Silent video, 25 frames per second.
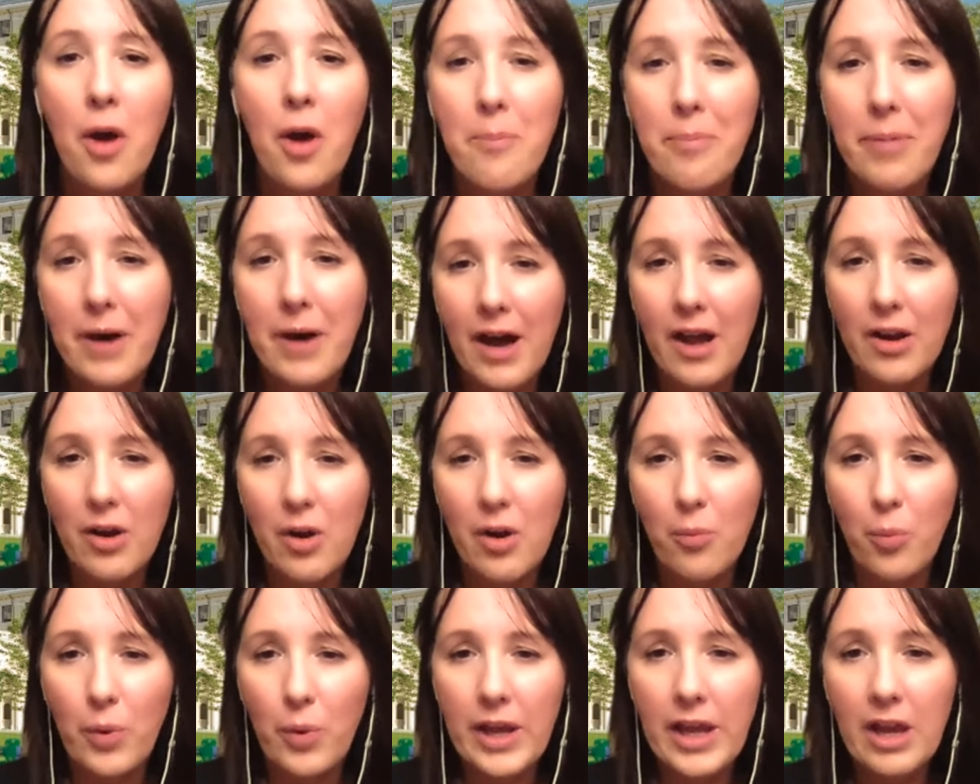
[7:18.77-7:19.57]

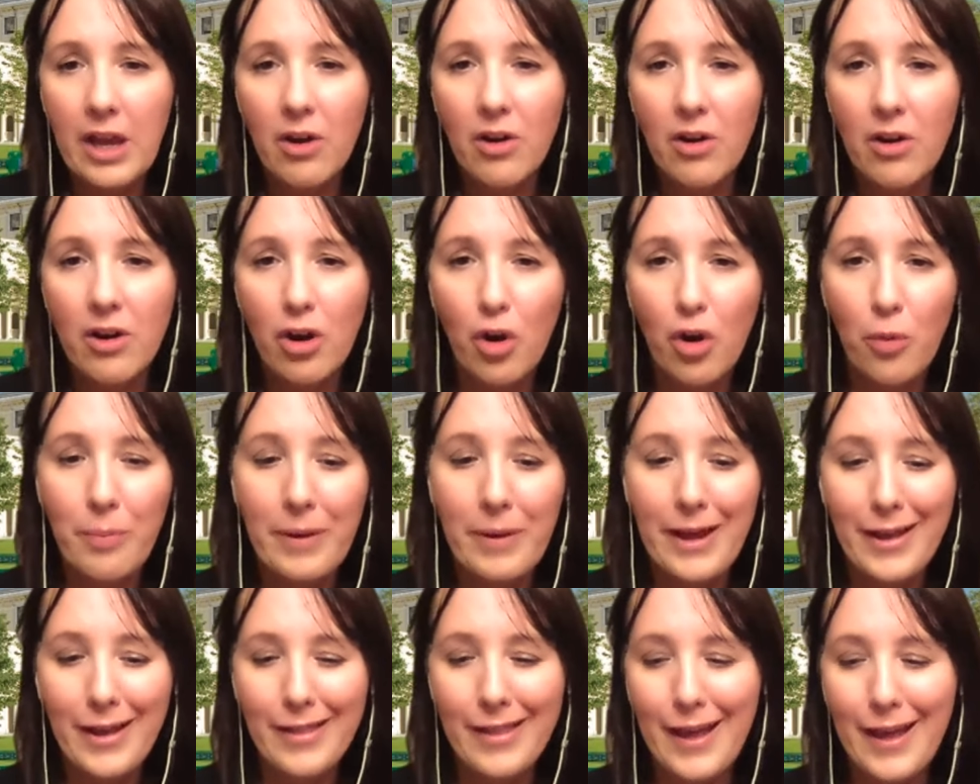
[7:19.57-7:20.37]
but we are
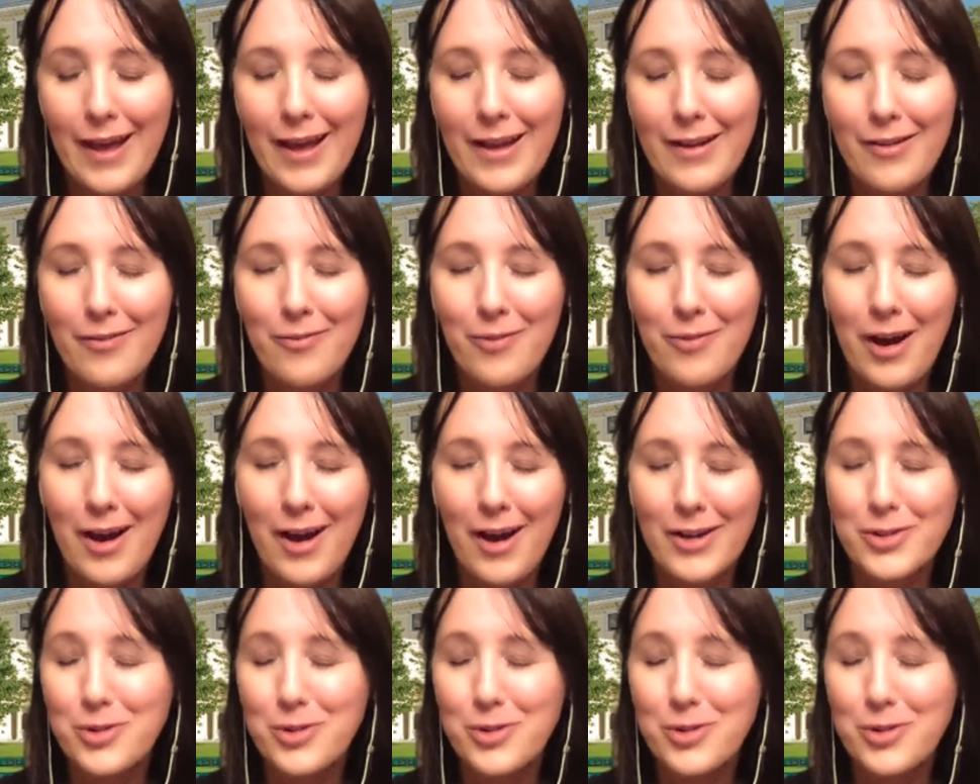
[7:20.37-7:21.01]
hoping that uh,